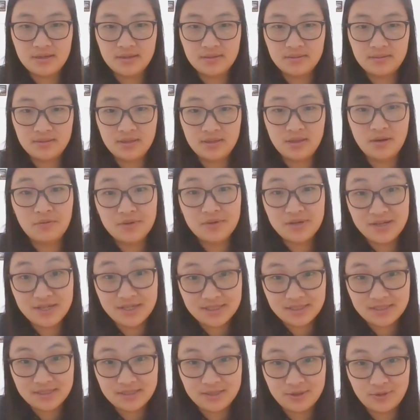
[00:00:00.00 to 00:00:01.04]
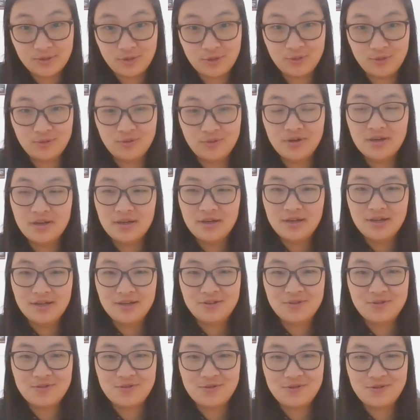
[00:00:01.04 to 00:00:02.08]
loneliness,
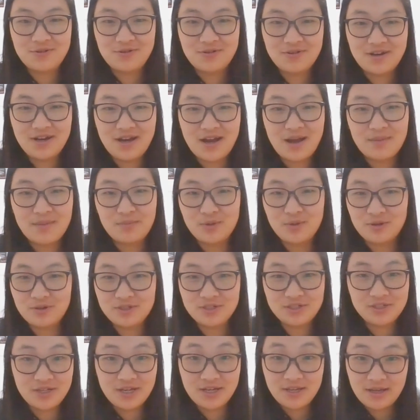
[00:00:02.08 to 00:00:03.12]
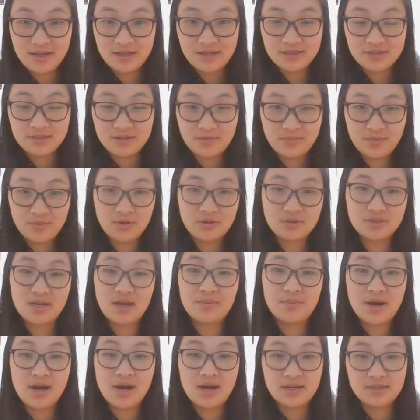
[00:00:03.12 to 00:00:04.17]
So I'm gonna share that because
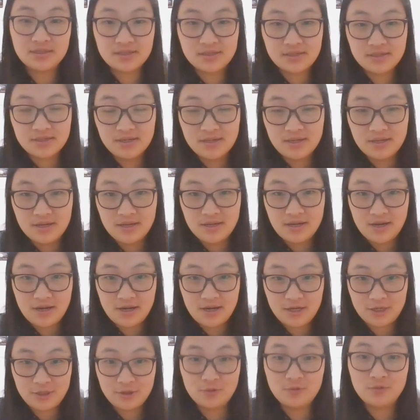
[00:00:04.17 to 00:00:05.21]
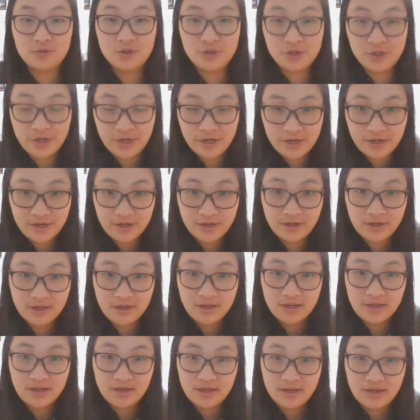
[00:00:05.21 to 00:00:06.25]
I'm asked to share
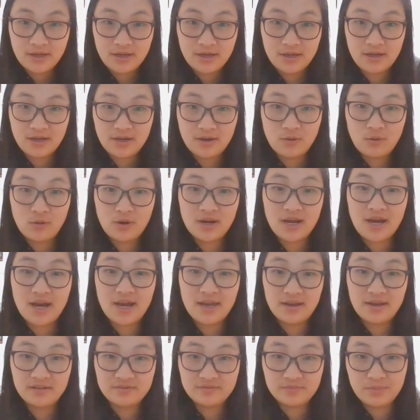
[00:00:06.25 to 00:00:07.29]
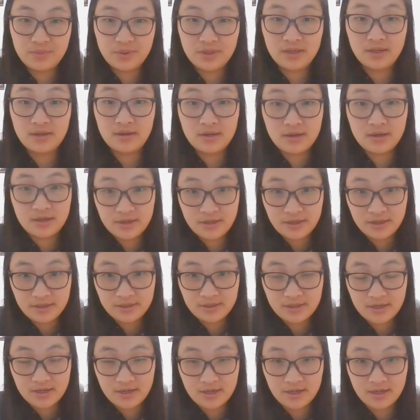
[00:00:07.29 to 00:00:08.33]
what I have been learning
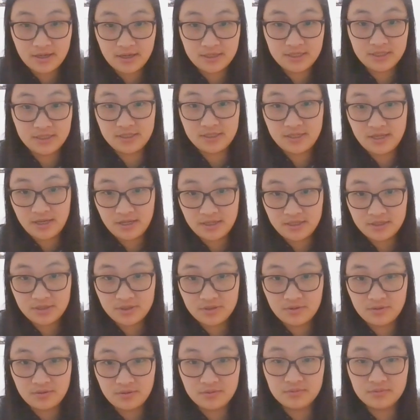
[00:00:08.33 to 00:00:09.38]
these days. So